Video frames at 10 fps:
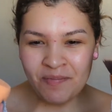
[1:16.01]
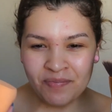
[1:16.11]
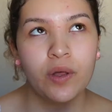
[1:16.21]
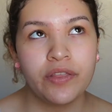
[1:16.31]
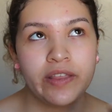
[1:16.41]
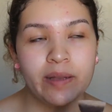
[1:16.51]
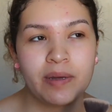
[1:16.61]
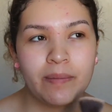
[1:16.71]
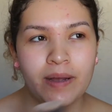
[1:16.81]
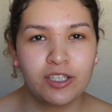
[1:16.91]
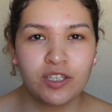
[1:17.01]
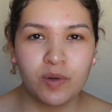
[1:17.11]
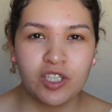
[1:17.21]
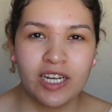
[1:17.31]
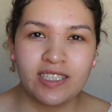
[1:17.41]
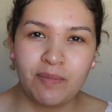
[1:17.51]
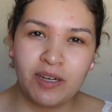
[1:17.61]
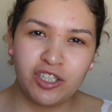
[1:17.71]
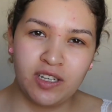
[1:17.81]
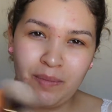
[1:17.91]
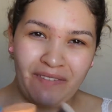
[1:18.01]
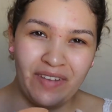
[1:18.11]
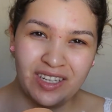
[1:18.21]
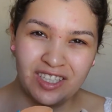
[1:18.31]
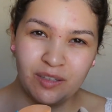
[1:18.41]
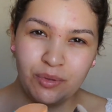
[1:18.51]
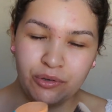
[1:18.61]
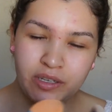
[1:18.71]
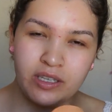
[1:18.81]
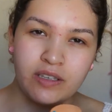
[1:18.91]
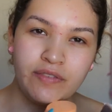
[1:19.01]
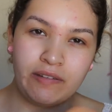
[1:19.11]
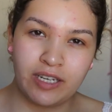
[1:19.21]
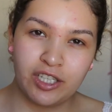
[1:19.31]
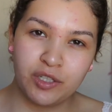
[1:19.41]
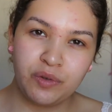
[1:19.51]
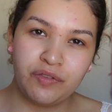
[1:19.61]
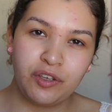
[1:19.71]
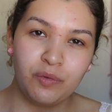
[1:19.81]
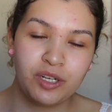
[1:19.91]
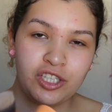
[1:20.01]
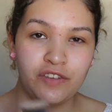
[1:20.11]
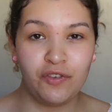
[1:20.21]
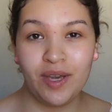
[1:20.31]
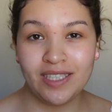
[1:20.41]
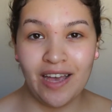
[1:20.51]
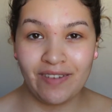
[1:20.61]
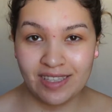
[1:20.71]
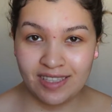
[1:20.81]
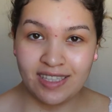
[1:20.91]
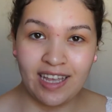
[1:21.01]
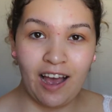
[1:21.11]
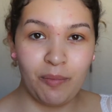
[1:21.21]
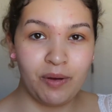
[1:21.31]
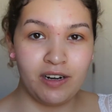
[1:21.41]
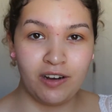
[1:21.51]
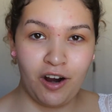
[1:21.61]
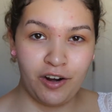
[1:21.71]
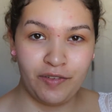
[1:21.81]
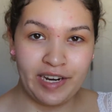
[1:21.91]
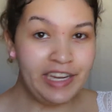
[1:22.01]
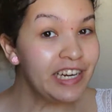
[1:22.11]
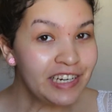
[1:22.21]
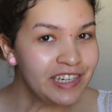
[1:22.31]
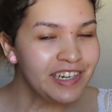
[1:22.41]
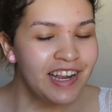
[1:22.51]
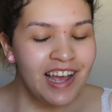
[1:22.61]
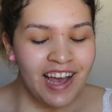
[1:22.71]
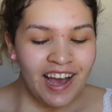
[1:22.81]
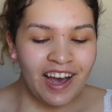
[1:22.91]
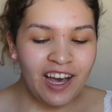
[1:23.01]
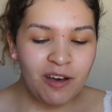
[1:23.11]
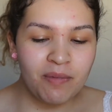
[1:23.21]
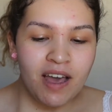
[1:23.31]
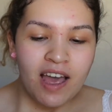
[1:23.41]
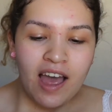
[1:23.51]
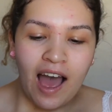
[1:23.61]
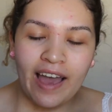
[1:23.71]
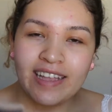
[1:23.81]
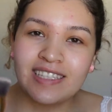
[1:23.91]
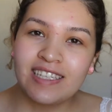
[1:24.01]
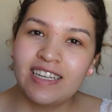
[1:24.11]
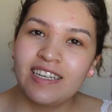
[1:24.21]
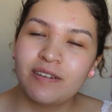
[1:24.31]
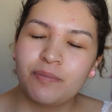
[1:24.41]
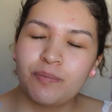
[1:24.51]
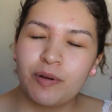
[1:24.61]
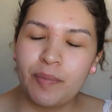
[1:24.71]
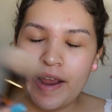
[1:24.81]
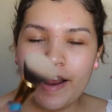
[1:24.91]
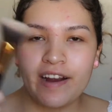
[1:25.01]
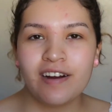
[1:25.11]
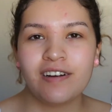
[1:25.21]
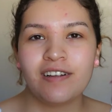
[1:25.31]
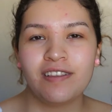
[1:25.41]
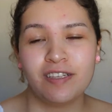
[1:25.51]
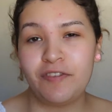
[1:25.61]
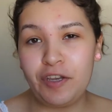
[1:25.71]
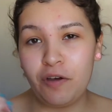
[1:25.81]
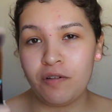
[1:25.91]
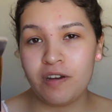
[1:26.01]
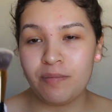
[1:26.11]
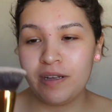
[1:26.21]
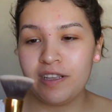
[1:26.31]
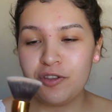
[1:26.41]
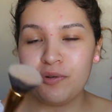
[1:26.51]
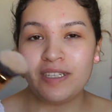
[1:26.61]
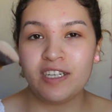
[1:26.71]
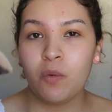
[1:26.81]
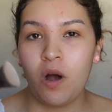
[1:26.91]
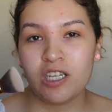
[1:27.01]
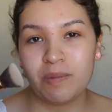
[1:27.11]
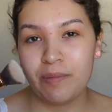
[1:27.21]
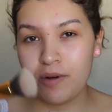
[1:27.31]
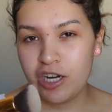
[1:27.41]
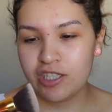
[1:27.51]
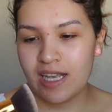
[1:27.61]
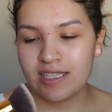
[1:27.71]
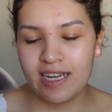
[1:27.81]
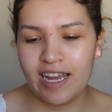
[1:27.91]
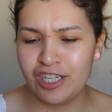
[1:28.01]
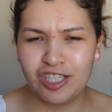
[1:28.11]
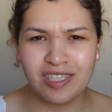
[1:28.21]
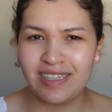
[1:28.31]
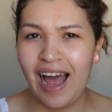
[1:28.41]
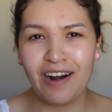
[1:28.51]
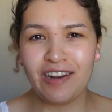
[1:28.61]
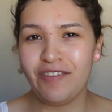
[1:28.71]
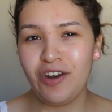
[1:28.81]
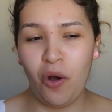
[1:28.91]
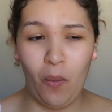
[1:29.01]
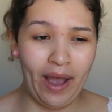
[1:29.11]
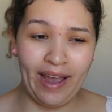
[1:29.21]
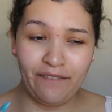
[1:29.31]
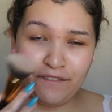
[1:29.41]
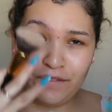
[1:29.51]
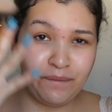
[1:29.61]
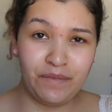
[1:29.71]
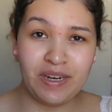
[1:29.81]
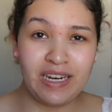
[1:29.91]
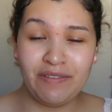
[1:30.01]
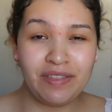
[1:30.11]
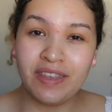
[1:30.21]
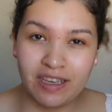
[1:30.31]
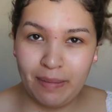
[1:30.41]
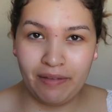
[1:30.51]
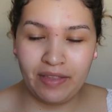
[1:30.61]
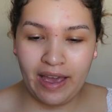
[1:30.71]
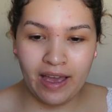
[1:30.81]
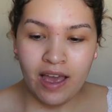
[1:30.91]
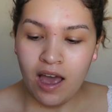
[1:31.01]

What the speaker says: only thing I'm going to mention, which I did mention in my Fenty Beauty foundation review, which if you guys haven't seen that, I'll put a card right here. I didn't prepare this video completely through. I didn't wash my brush last night. I don't even know why I didn't even think about that.